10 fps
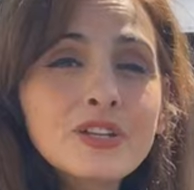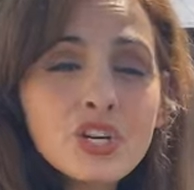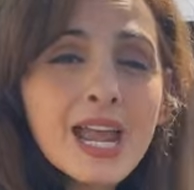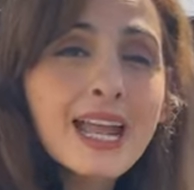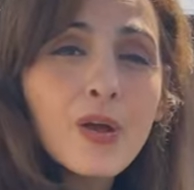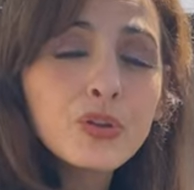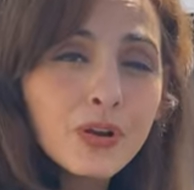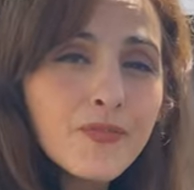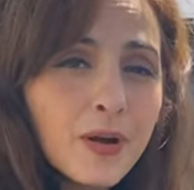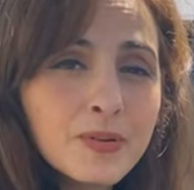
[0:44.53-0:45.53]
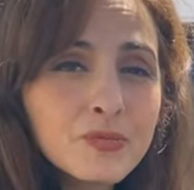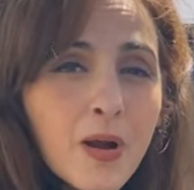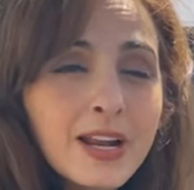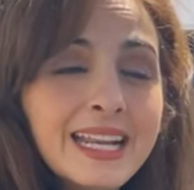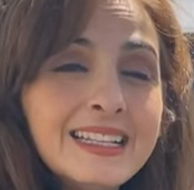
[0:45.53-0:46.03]
Check out your farmer's
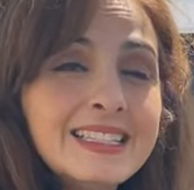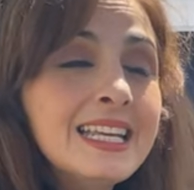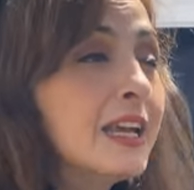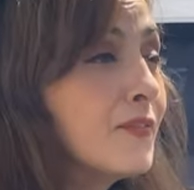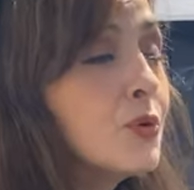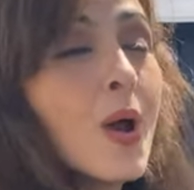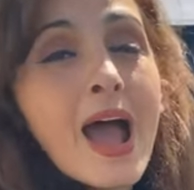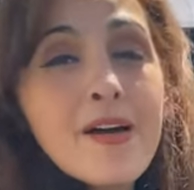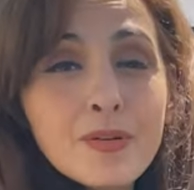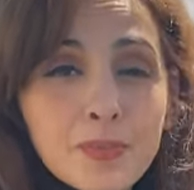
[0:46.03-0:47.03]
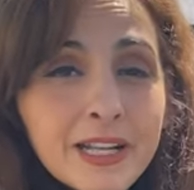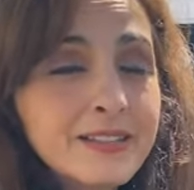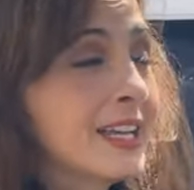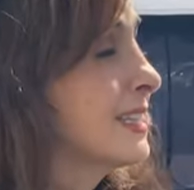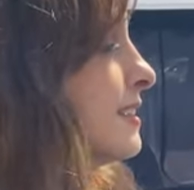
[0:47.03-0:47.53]
market and see if you have a place
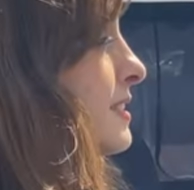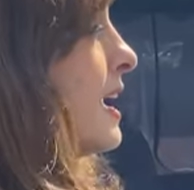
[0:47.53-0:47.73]
like this.